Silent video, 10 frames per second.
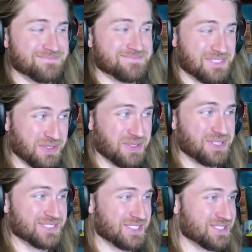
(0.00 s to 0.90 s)
Cool.
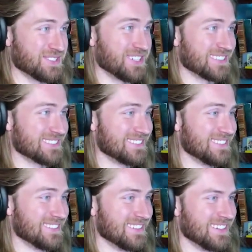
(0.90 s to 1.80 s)
Good talk.
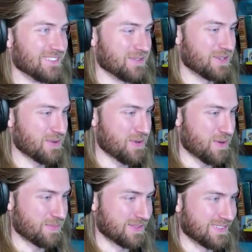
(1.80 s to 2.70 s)
When do you
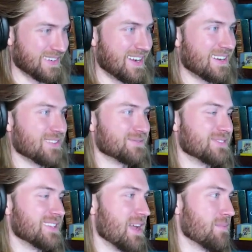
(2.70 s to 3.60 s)
open? 9 in the
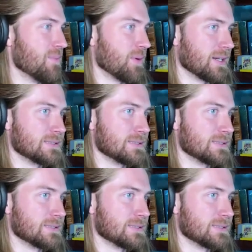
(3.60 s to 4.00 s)
damn morning.